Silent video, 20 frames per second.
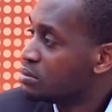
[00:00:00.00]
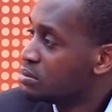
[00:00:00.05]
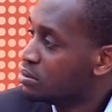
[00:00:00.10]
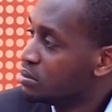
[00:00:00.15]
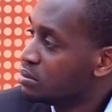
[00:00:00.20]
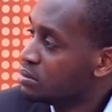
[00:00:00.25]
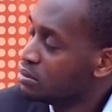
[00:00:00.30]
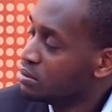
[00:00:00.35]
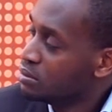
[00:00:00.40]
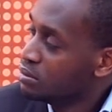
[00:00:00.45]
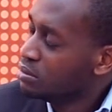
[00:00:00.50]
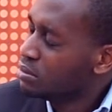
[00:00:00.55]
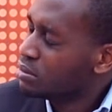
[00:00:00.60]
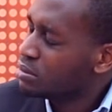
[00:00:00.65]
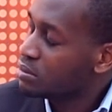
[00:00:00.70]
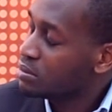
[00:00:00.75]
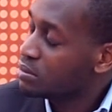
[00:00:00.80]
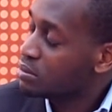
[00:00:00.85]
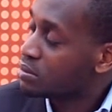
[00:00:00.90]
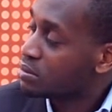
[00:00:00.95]

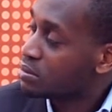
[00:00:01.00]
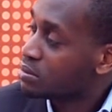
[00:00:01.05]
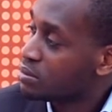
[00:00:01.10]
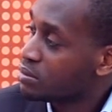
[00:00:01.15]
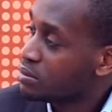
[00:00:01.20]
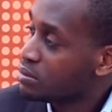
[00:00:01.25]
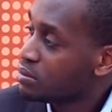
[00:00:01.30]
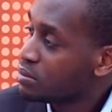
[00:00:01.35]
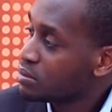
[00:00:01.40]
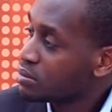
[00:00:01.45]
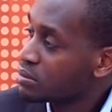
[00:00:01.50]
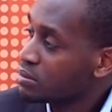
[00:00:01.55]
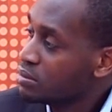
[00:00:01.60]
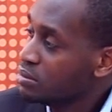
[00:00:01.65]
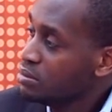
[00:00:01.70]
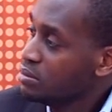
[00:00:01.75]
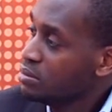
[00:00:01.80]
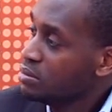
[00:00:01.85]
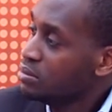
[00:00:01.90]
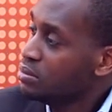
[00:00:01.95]

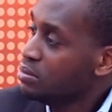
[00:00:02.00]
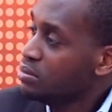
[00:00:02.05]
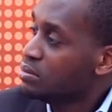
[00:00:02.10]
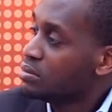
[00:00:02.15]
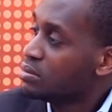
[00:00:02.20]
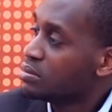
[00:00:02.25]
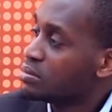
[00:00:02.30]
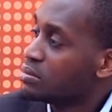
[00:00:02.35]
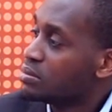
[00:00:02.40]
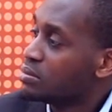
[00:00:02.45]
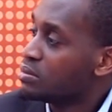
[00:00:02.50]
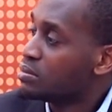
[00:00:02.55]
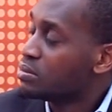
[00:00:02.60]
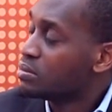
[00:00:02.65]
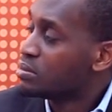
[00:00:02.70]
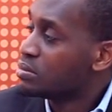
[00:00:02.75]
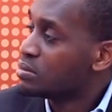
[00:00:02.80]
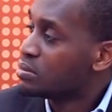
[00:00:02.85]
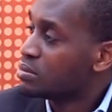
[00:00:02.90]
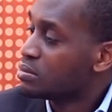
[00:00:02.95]

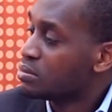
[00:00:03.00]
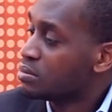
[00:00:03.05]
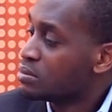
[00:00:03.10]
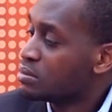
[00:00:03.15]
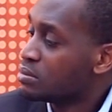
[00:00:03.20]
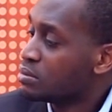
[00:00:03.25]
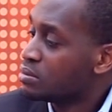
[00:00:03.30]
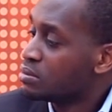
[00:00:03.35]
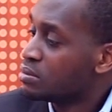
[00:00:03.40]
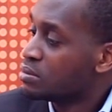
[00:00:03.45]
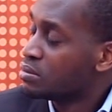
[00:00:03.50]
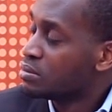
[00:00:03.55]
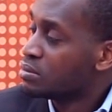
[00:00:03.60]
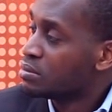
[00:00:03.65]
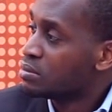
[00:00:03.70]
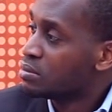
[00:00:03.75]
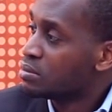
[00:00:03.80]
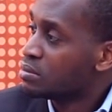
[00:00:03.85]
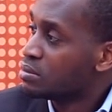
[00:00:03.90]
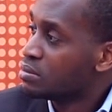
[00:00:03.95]

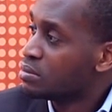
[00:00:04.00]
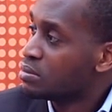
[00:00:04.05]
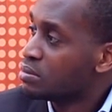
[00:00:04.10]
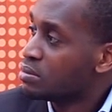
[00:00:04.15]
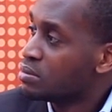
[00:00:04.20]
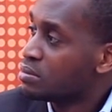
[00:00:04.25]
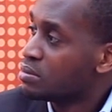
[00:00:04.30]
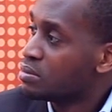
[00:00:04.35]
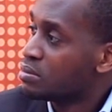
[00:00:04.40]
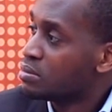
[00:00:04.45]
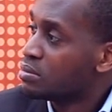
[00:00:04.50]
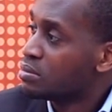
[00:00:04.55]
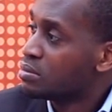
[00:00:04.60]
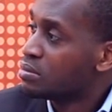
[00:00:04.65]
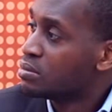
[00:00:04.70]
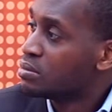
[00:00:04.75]
The person shown says nothing.